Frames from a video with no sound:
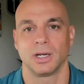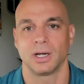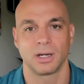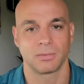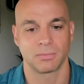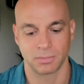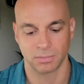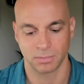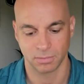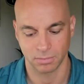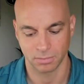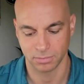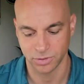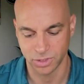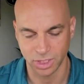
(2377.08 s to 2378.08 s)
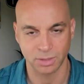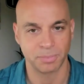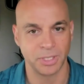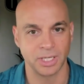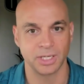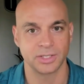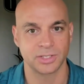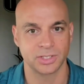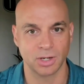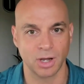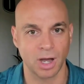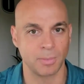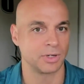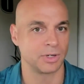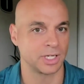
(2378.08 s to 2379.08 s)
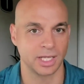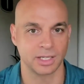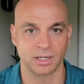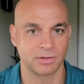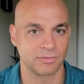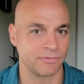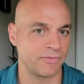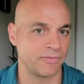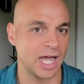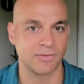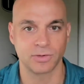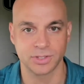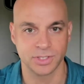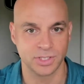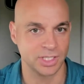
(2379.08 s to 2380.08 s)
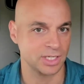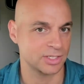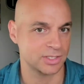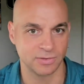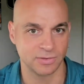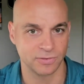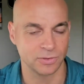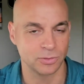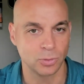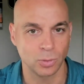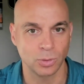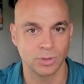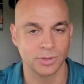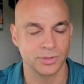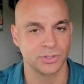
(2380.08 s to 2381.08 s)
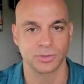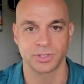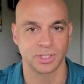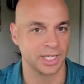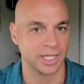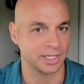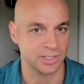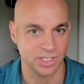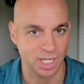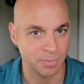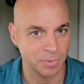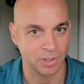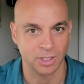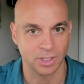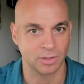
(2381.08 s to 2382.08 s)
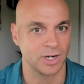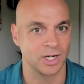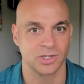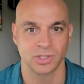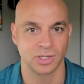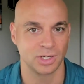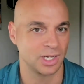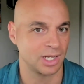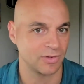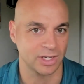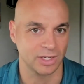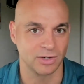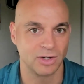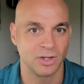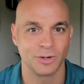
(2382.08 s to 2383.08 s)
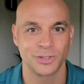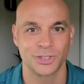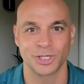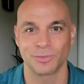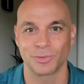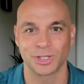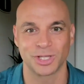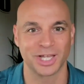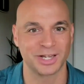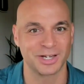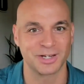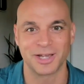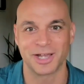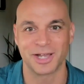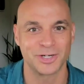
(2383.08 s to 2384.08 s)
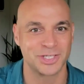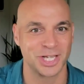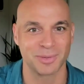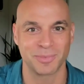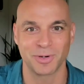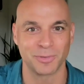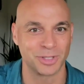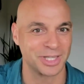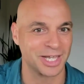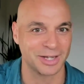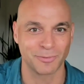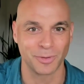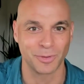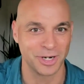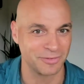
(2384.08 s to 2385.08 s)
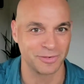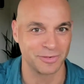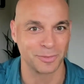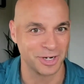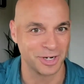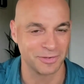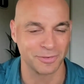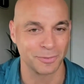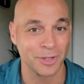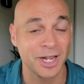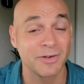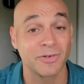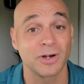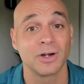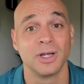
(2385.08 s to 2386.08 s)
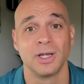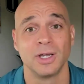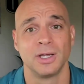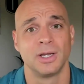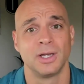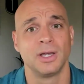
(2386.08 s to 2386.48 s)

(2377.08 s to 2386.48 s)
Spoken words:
uh, GPs cobble together 5 or 6 different tools using like a Zapier integration. They'll have like a Notion with like a Airtable with like whatever,